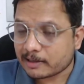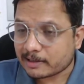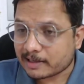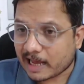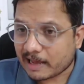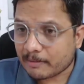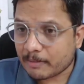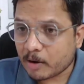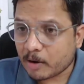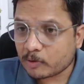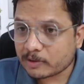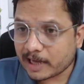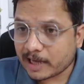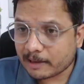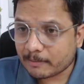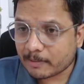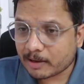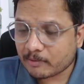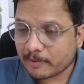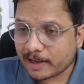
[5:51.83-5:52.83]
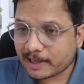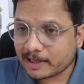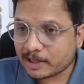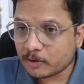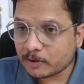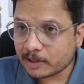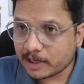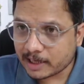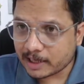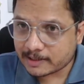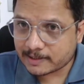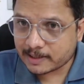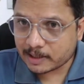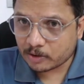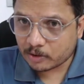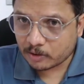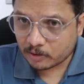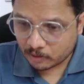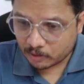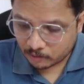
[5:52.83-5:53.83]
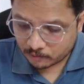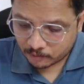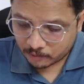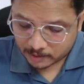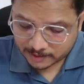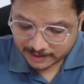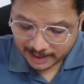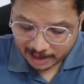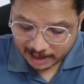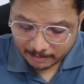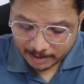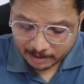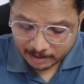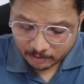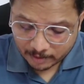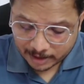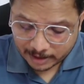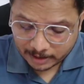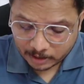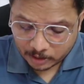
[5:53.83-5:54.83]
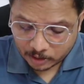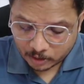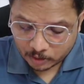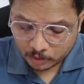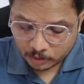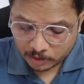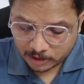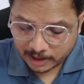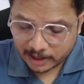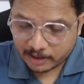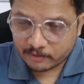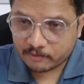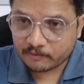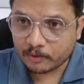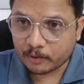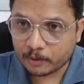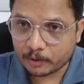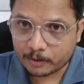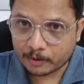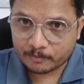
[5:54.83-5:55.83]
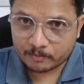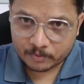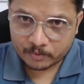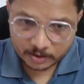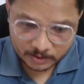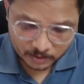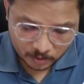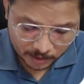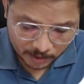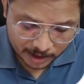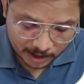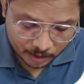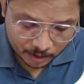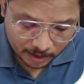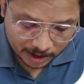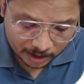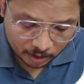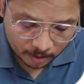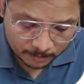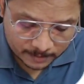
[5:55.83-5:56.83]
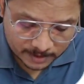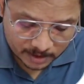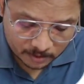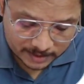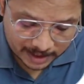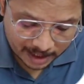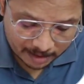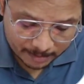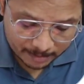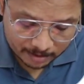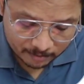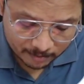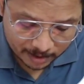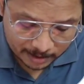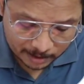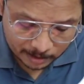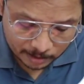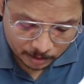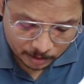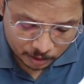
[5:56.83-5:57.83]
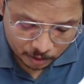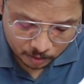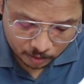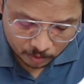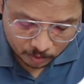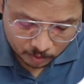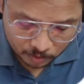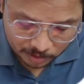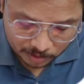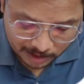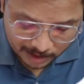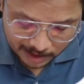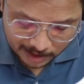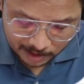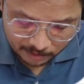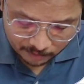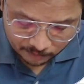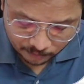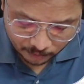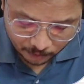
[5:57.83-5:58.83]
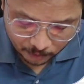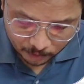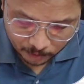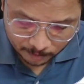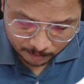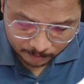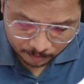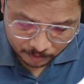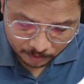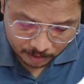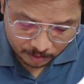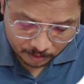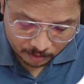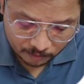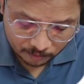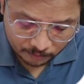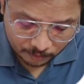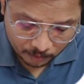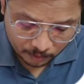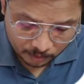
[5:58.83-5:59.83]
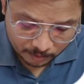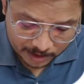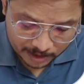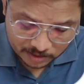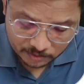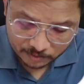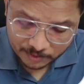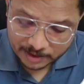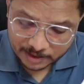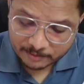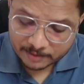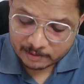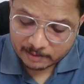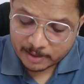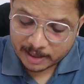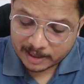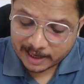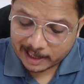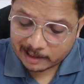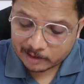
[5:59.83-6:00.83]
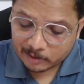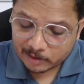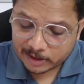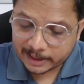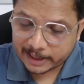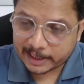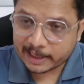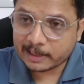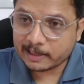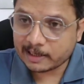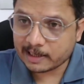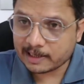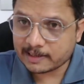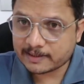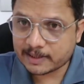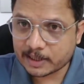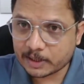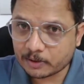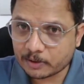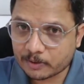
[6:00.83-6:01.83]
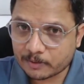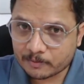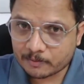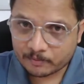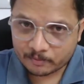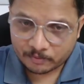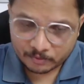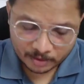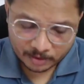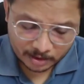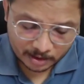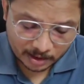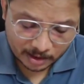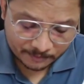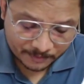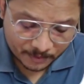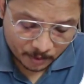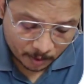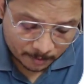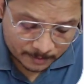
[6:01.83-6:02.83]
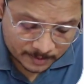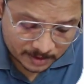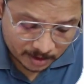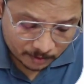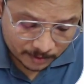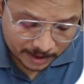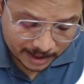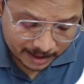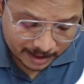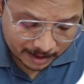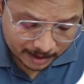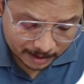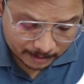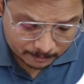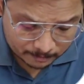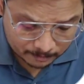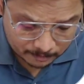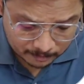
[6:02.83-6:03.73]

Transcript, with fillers: timeout timer value T zero for segment one, two, three, four. So here you can observe segment one, two, three, four, for which we will be calculating T zero. If you observe here,